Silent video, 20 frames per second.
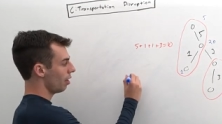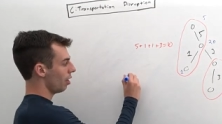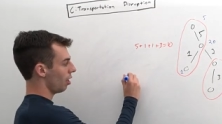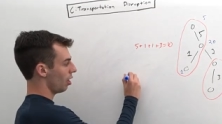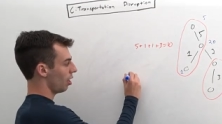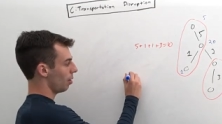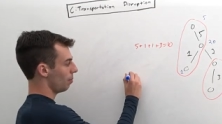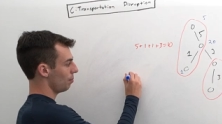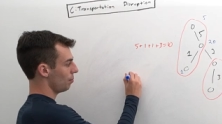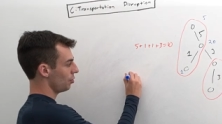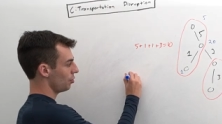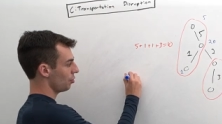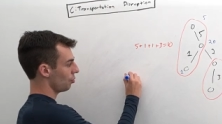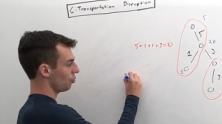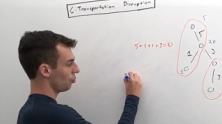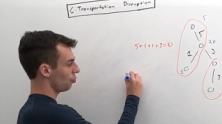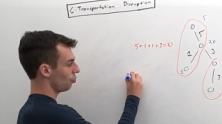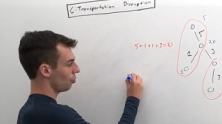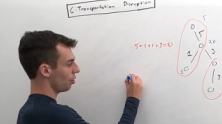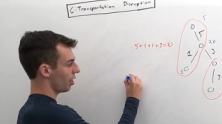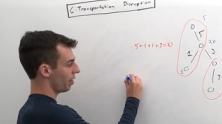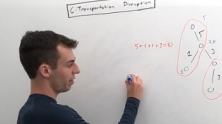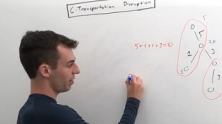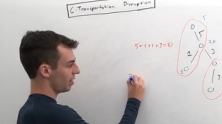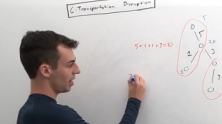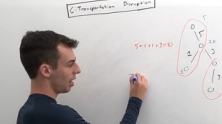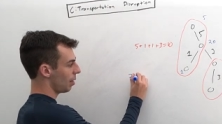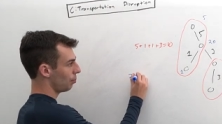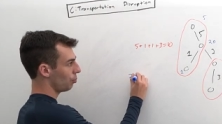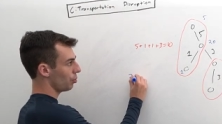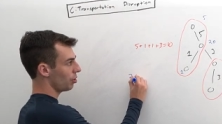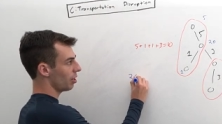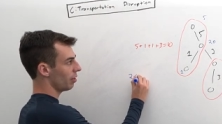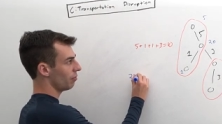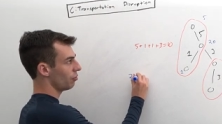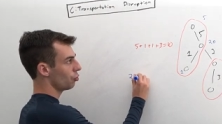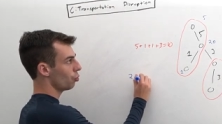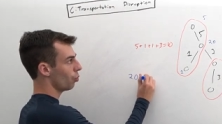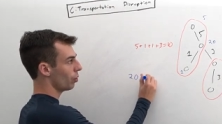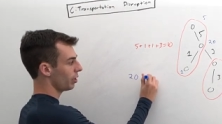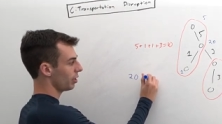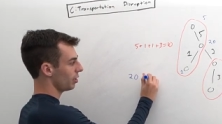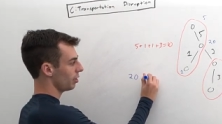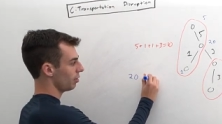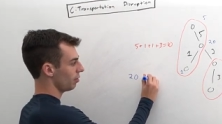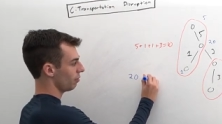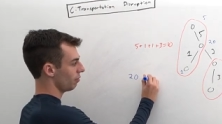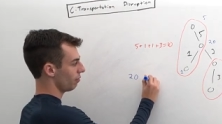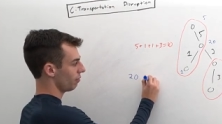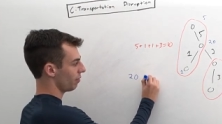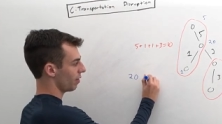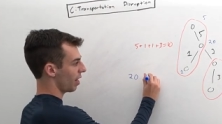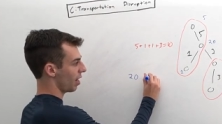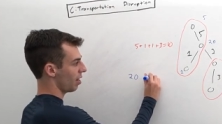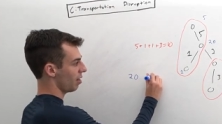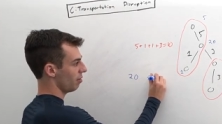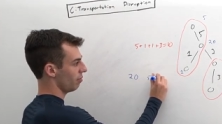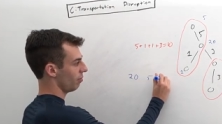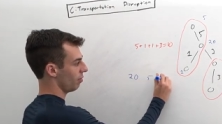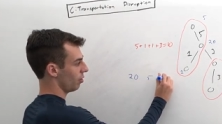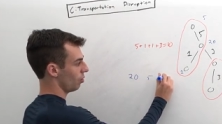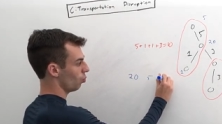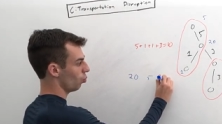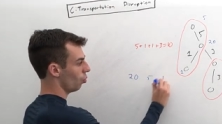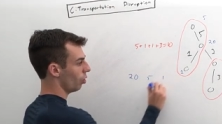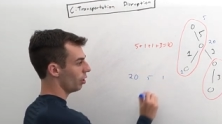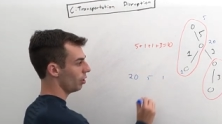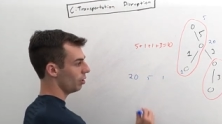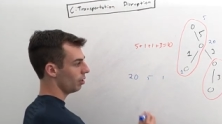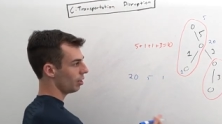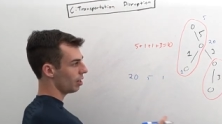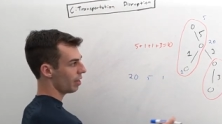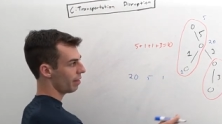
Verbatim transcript: Um, so on the top, we have 25 and 1,